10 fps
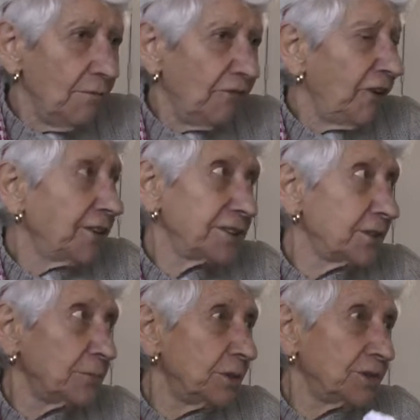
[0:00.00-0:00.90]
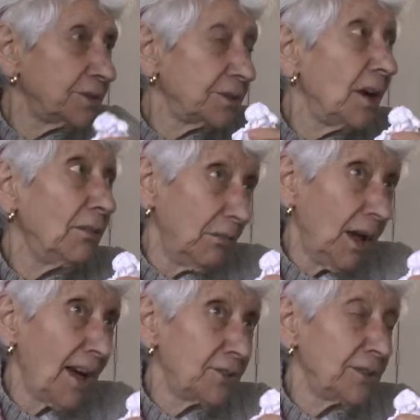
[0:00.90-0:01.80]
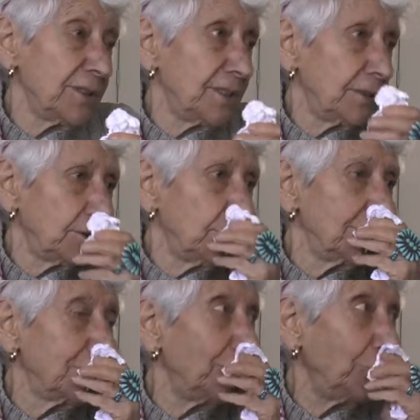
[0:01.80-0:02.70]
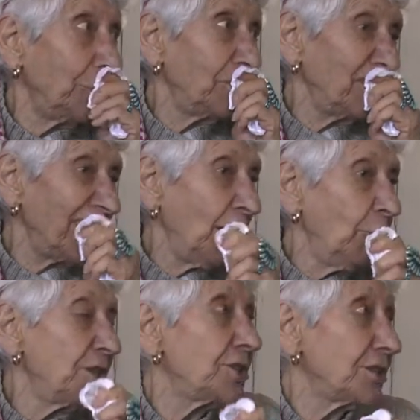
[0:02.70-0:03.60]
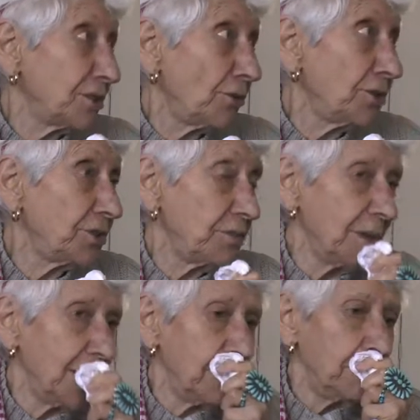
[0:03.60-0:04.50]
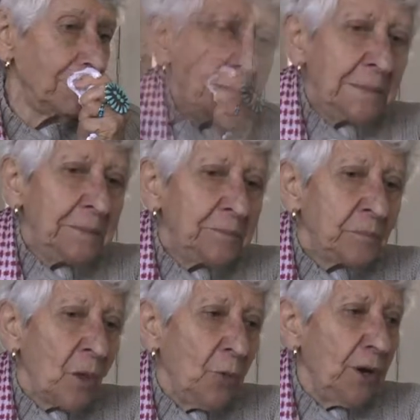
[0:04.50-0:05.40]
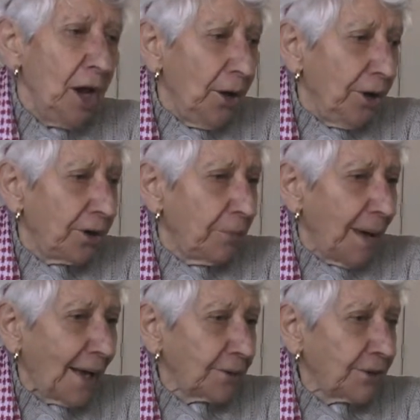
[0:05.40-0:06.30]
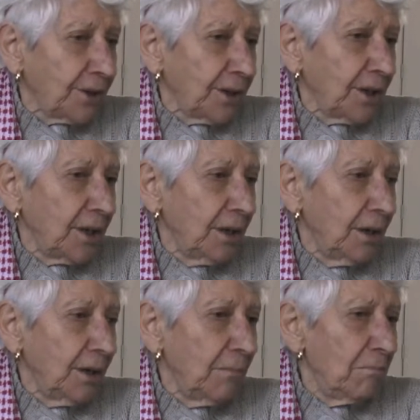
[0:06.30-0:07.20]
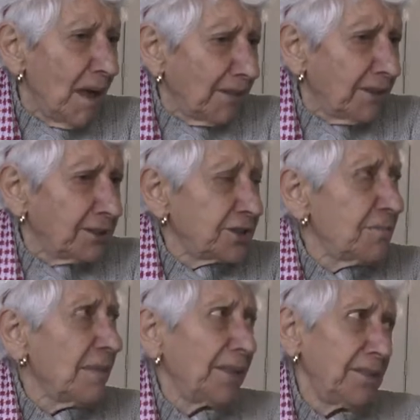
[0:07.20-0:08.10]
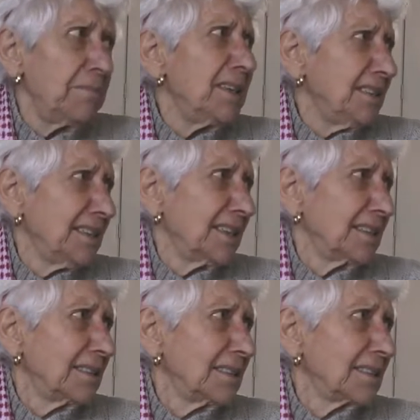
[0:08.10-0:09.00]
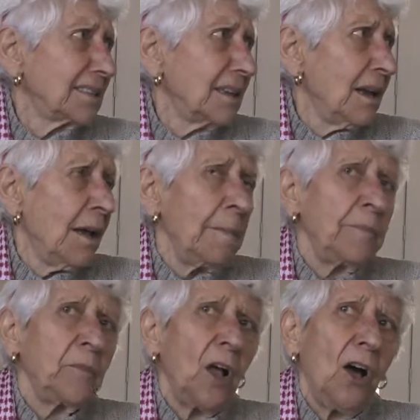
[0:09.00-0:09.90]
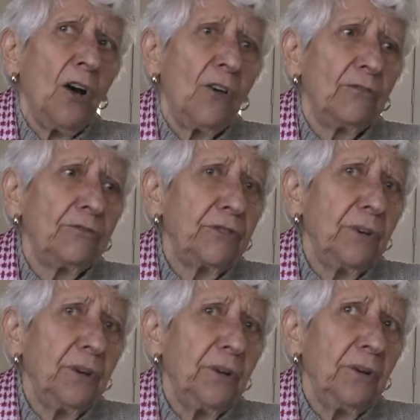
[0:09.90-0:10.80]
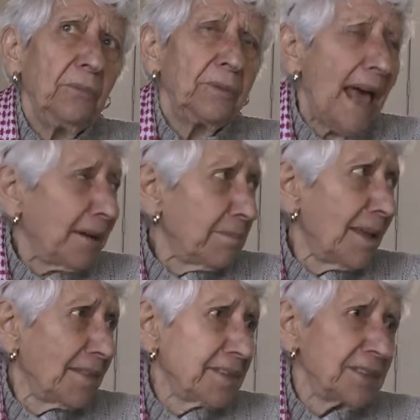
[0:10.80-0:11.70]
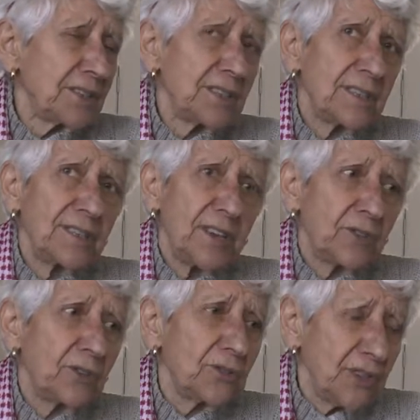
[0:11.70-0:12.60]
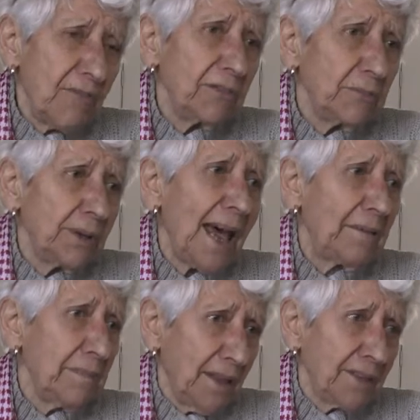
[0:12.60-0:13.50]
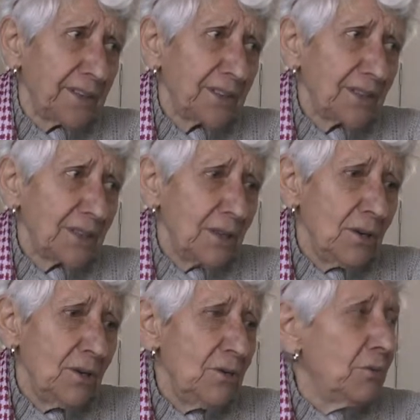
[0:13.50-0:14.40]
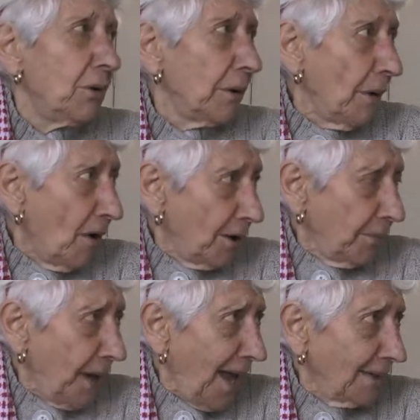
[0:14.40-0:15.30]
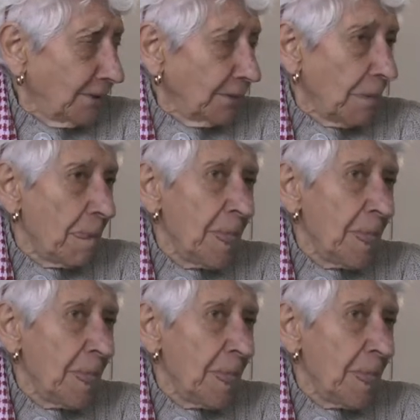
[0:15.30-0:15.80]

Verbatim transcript: Ferguson, which is actually St. Louis, which astonished me. We heard about the mother-to-mother meetings, mm-hmm. of black mothers, mm-hmm. 6 or 7 black mothers who were on a panel